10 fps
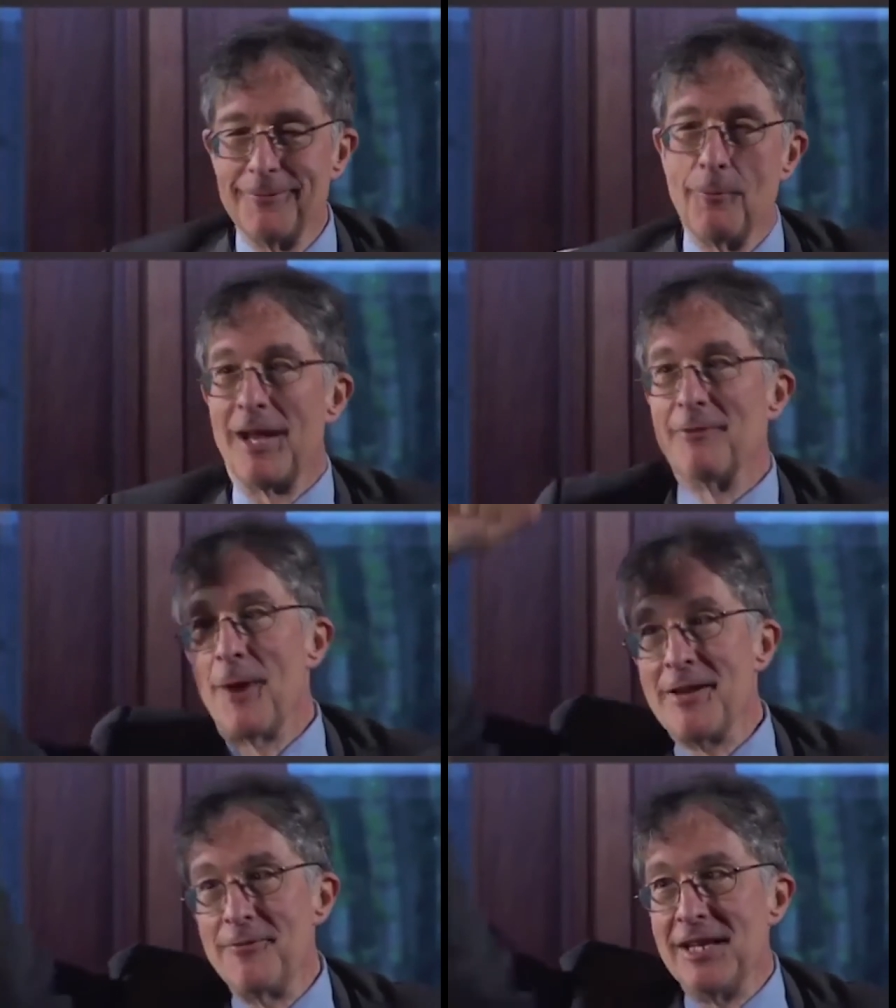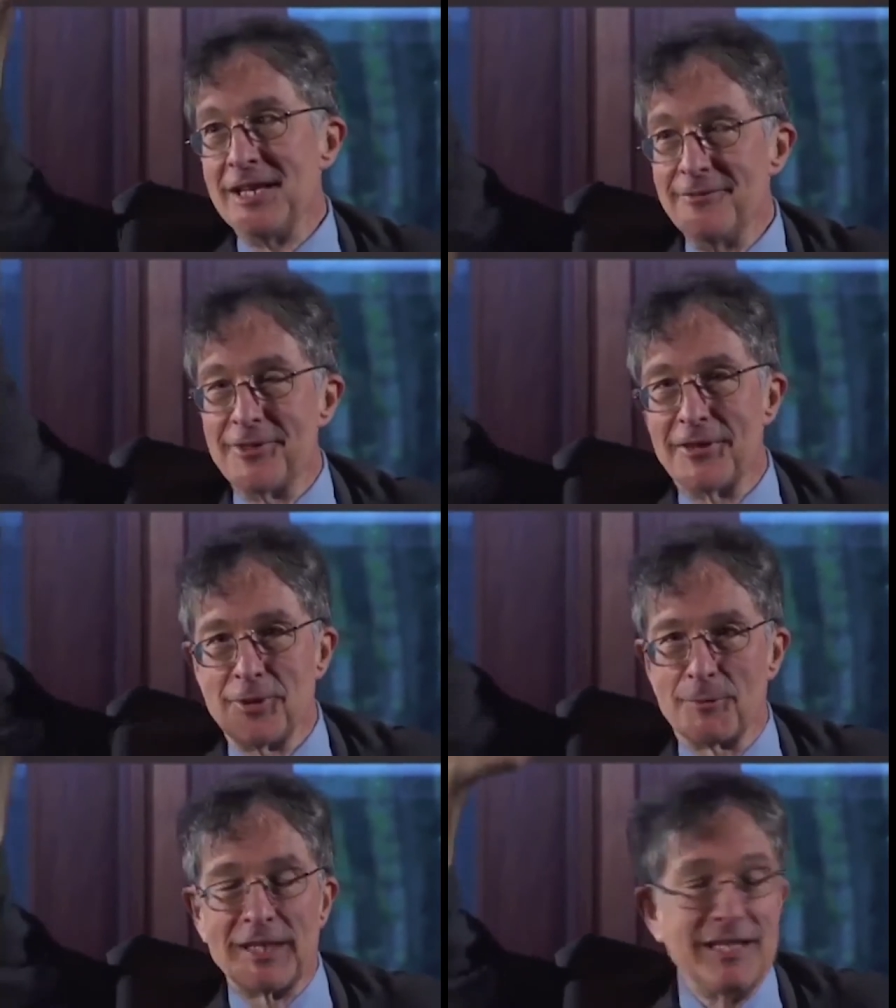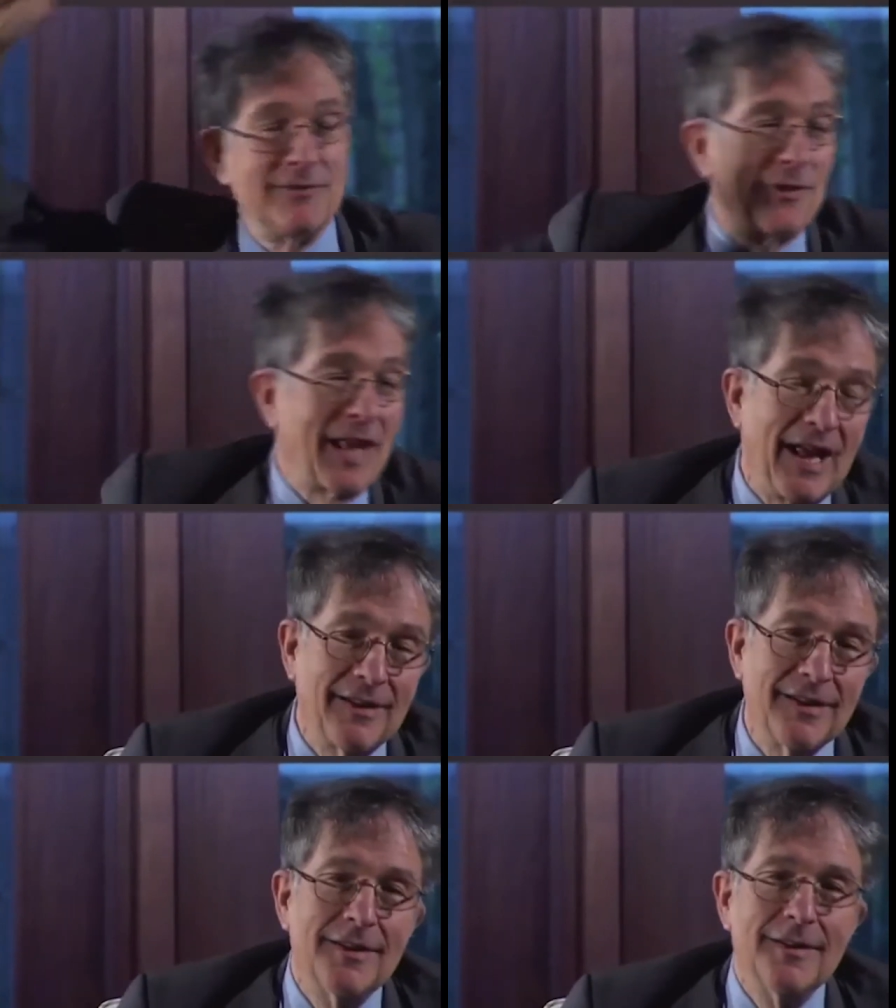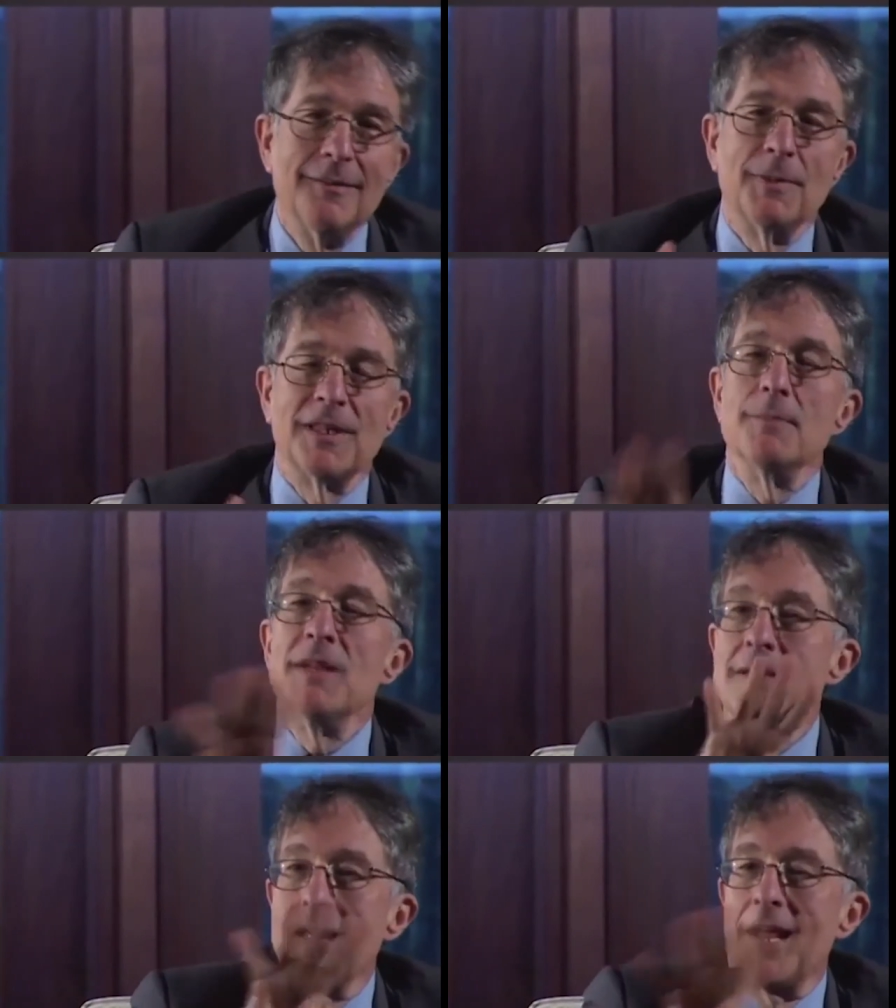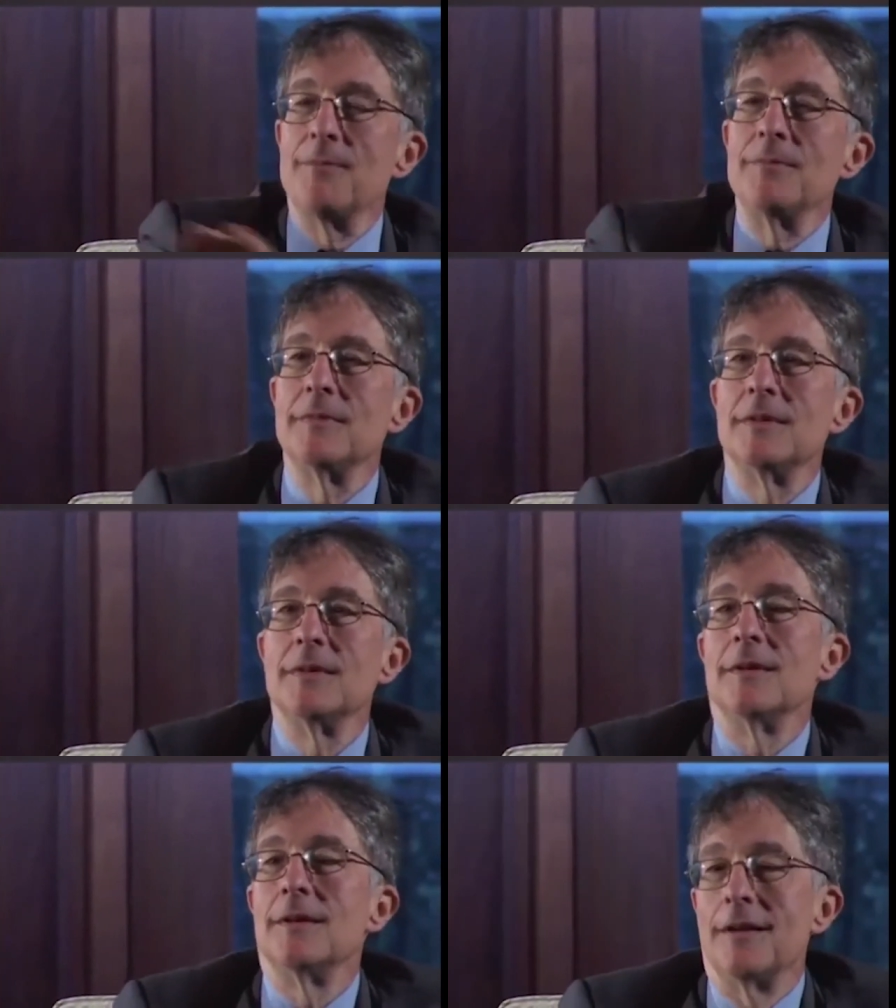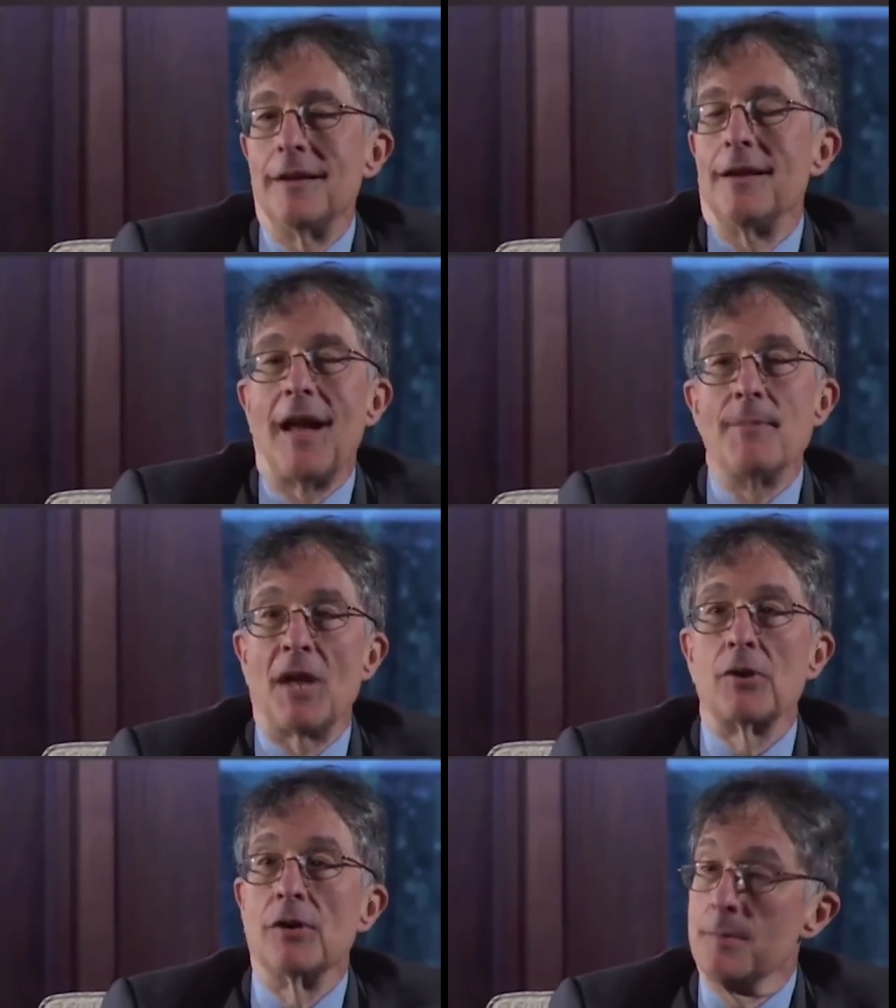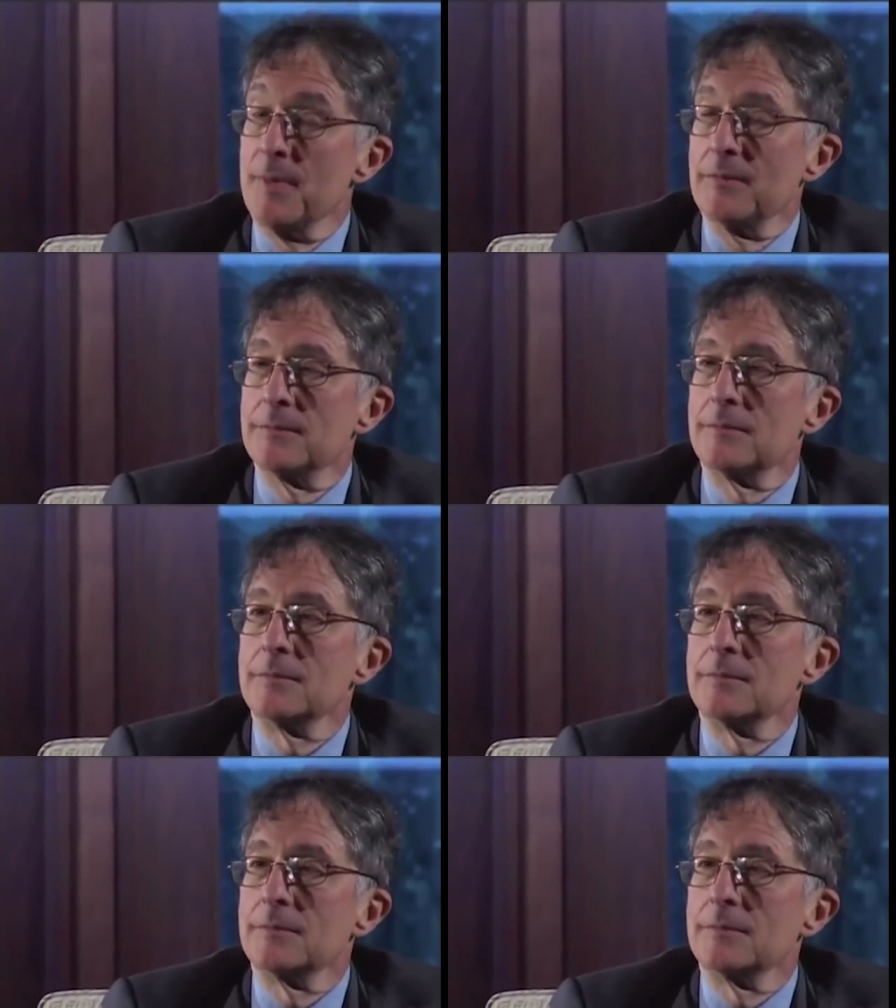wa wave the, e, the triple E flag. But in the meantime, uh, I'm not going to be.